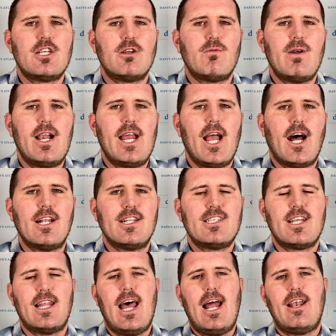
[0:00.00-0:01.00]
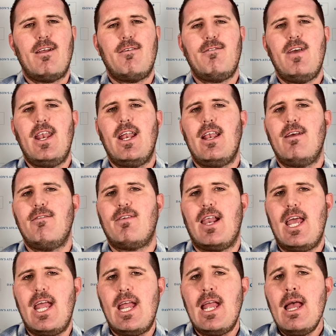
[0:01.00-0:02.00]
really answer that
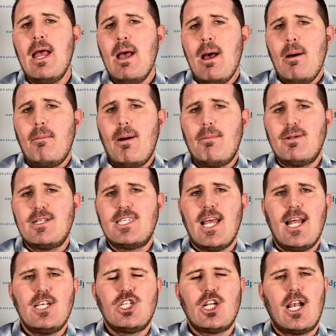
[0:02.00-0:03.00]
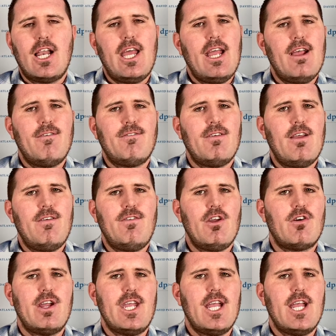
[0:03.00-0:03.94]
definitively, but potentially if you're a